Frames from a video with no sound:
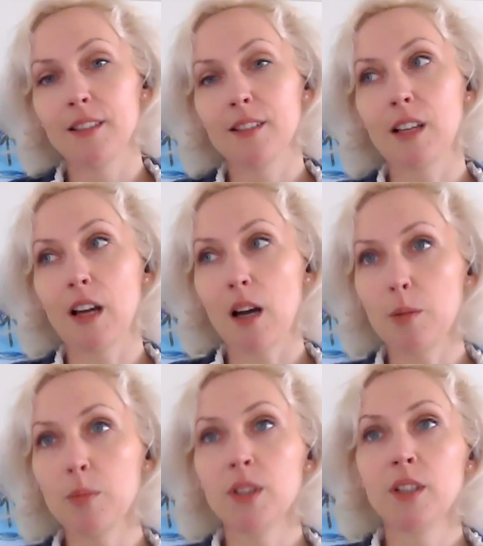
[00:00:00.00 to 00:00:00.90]
in the
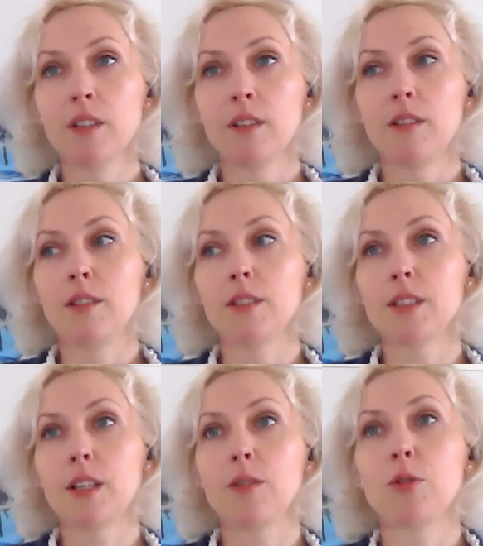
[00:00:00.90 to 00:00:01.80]
hub,
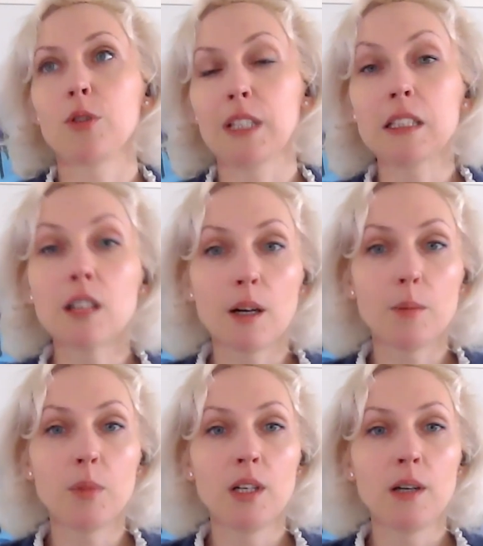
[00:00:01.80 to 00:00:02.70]
let's say for GitHub,